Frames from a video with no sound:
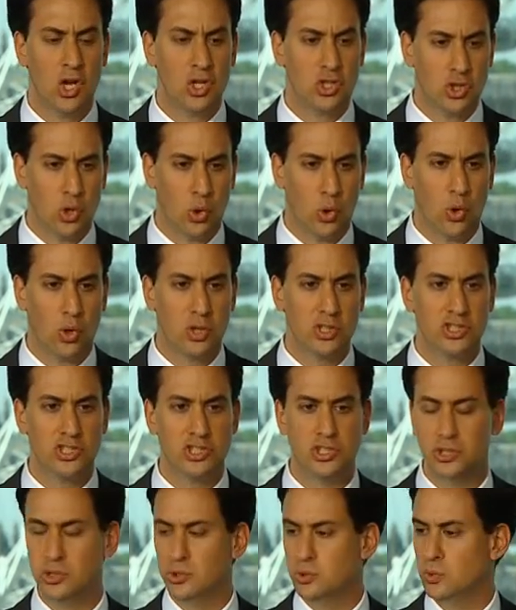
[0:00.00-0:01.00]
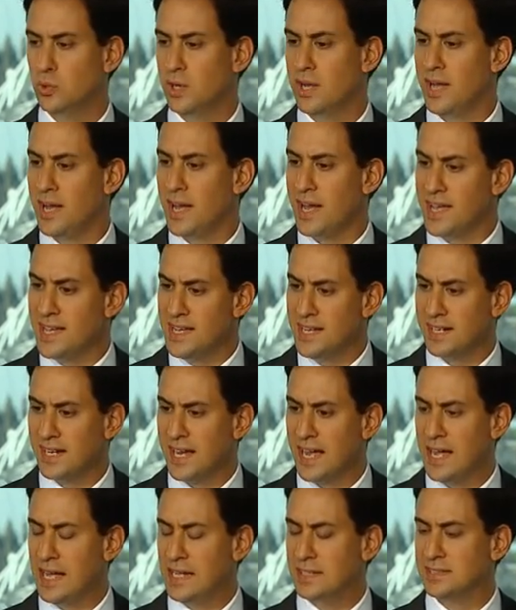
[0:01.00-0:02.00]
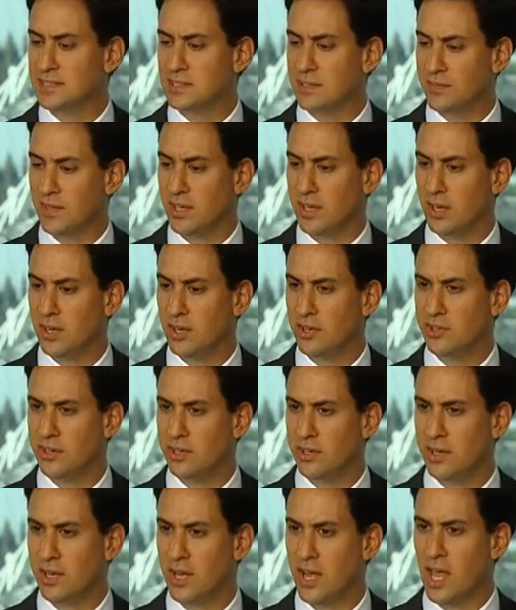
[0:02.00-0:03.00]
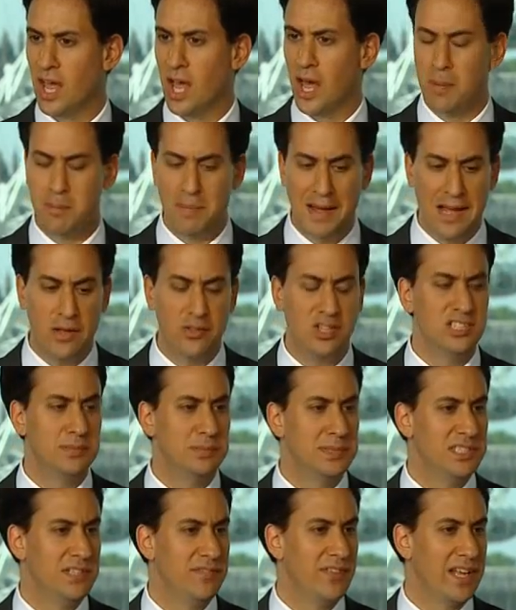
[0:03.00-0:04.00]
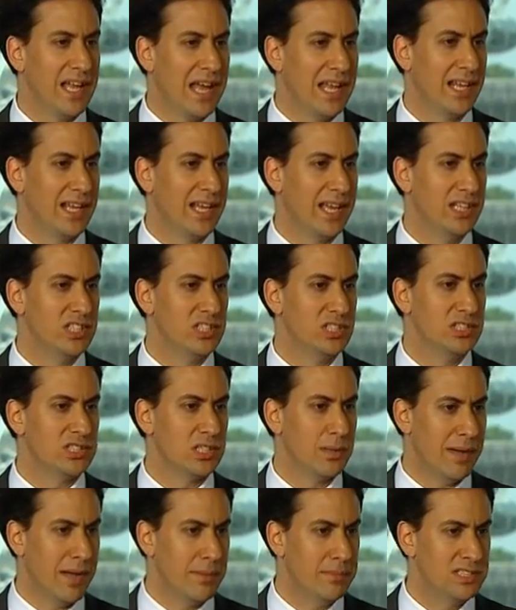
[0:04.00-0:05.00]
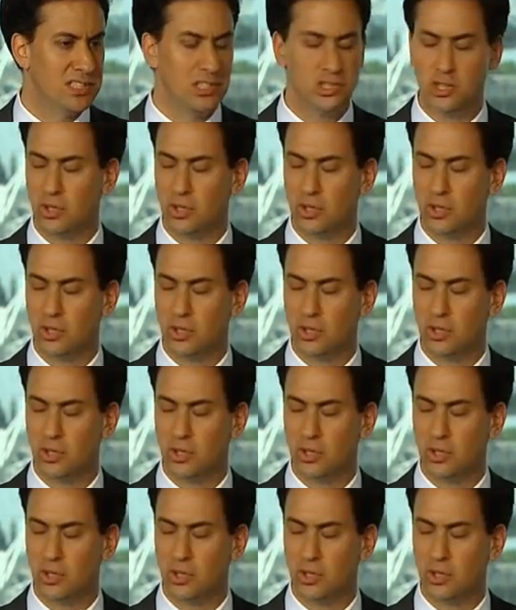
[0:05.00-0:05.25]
talked to Ian Katz of The Guardian about the specific allegations about Mr.